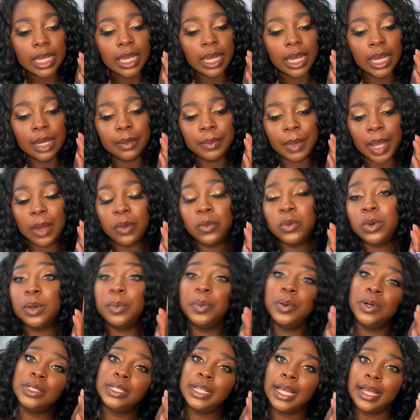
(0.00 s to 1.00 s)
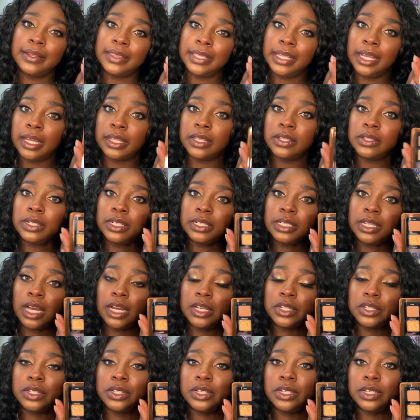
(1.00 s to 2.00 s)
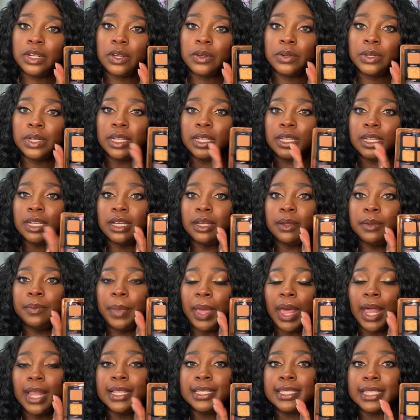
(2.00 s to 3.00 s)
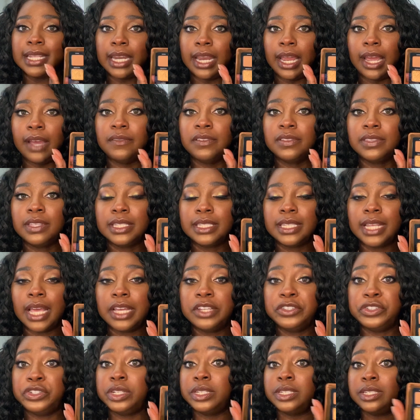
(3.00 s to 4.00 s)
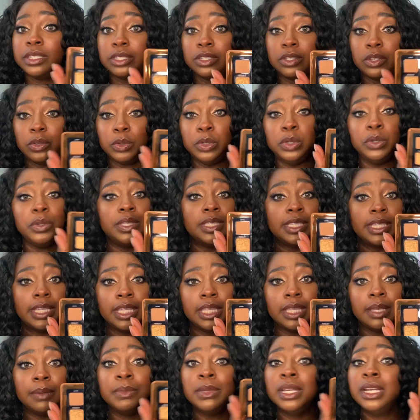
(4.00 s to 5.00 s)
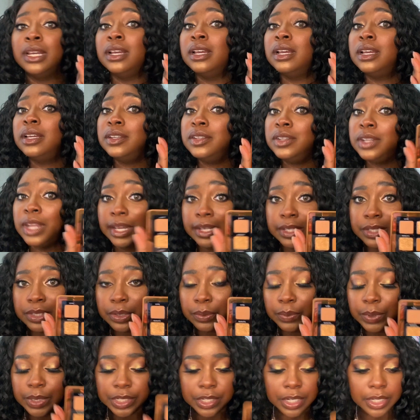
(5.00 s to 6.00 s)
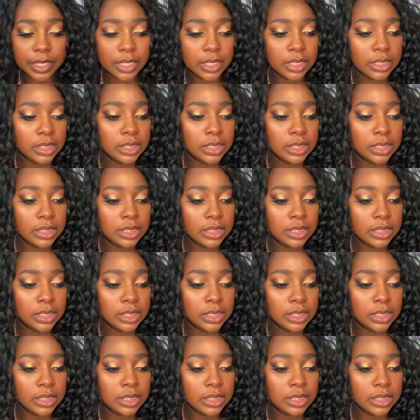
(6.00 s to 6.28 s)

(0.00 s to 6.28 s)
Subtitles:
I will pull out the other Natasha Denona palettes that I have of this size just so you can see them next to each other.